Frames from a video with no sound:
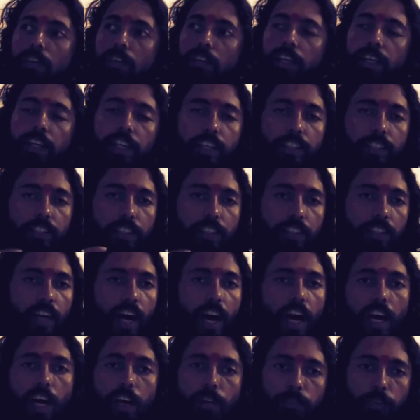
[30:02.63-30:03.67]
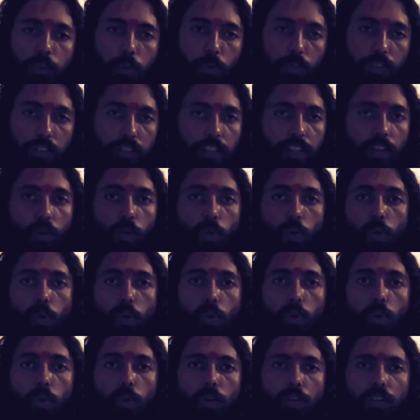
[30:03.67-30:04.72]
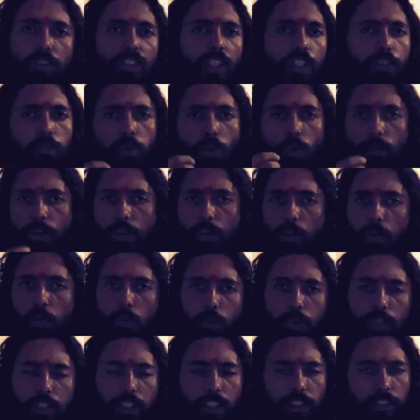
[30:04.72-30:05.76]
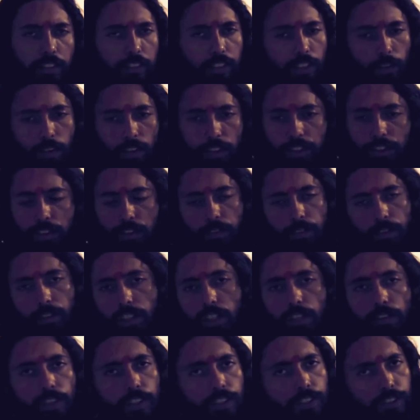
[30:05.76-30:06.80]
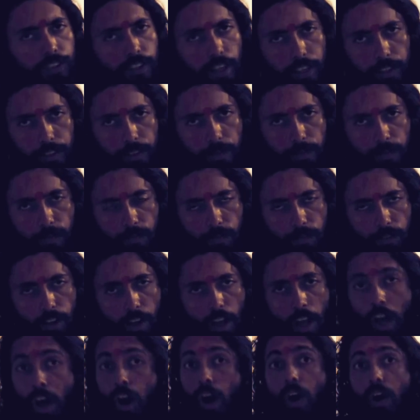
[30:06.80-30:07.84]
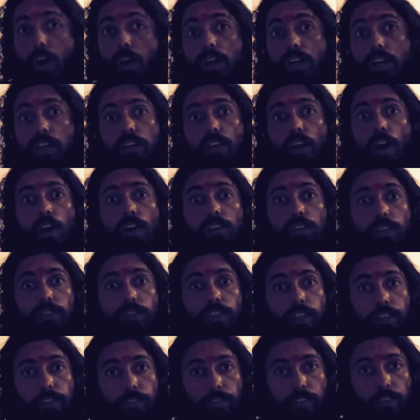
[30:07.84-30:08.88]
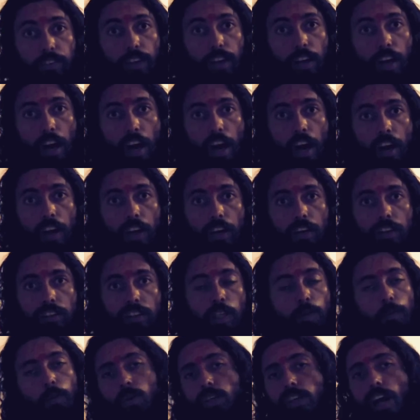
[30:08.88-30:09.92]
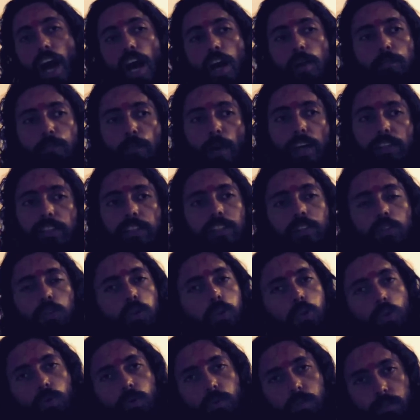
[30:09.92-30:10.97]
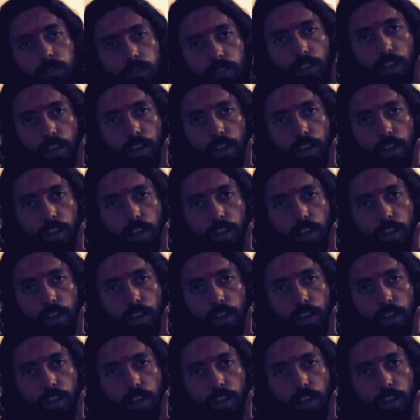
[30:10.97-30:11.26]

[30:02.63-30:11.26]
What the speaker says: in editing, I have used their logo just for 1 or 2 seconds, they will give a strike. Or not even. Suppose I am passing through